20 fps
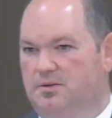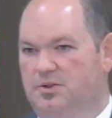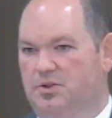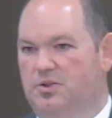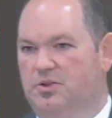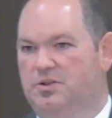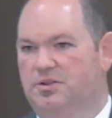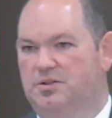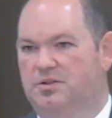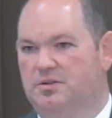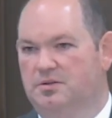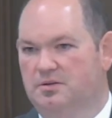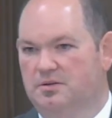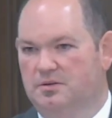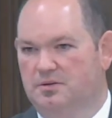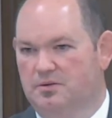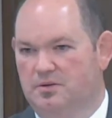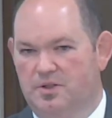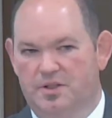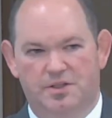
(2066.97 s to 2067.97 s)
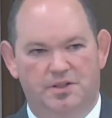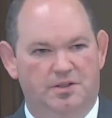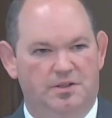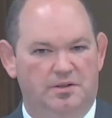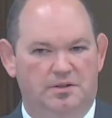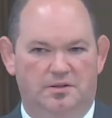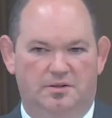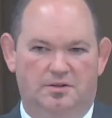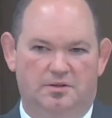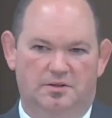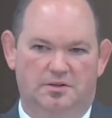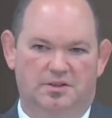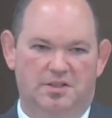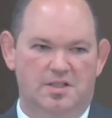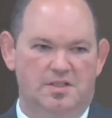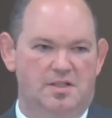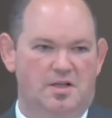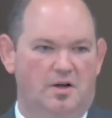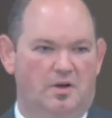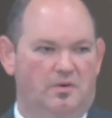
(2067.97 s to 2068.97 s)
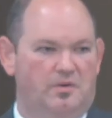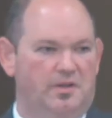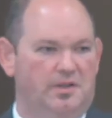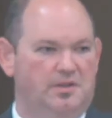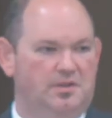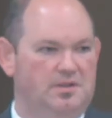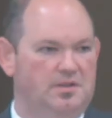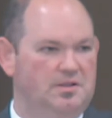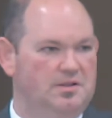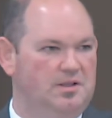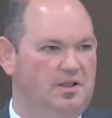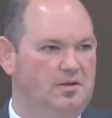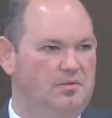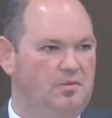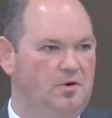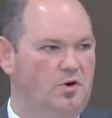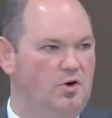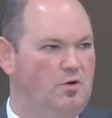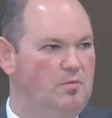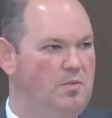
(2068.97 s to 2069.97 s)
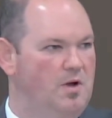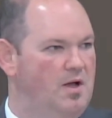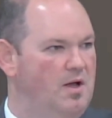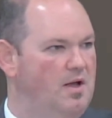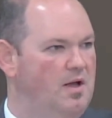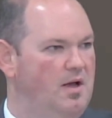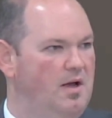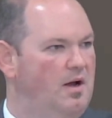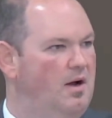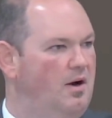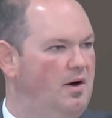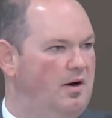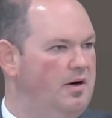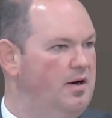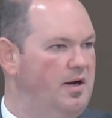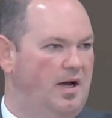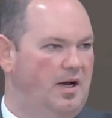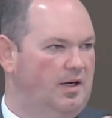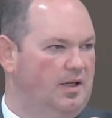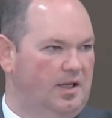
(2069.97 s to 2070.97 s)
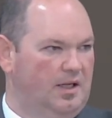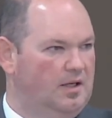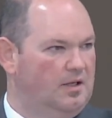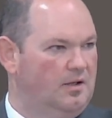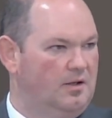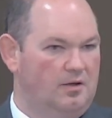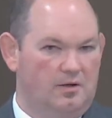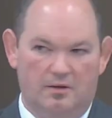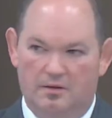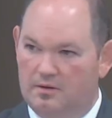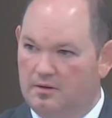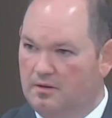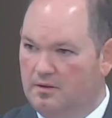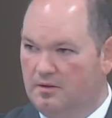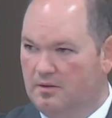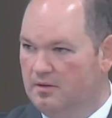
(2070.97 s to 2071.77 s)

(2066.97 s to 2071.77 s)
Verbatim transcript: Jewish Christians, Gentile Christians in Rome are not getting along.